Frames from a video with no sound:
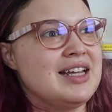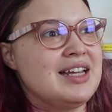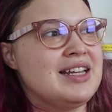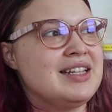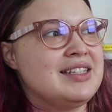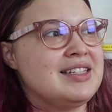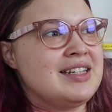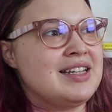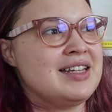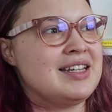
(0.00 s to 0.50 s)

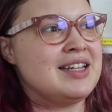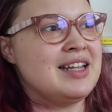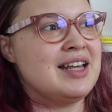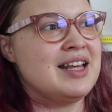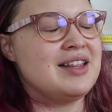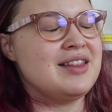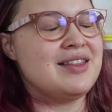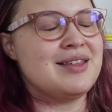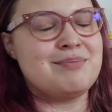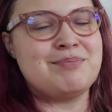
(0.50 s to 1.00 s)
Is it
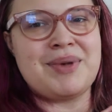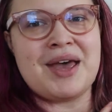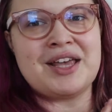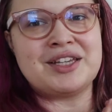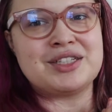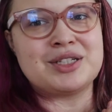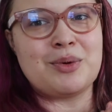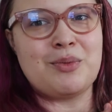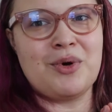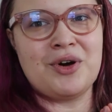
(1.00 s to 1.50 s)
the
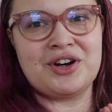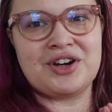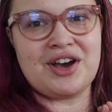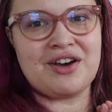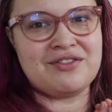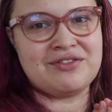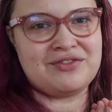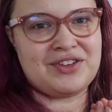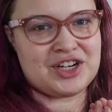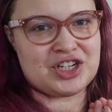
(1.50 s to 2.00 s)
best work
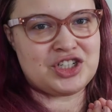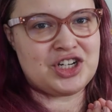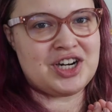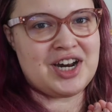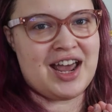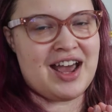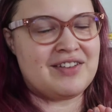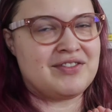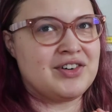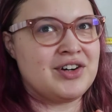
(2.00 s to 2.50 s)
of
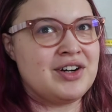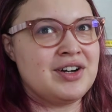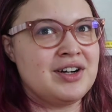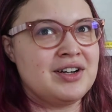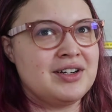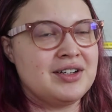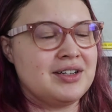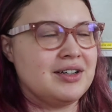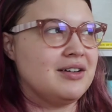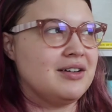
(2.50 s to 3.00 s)
fiction ever?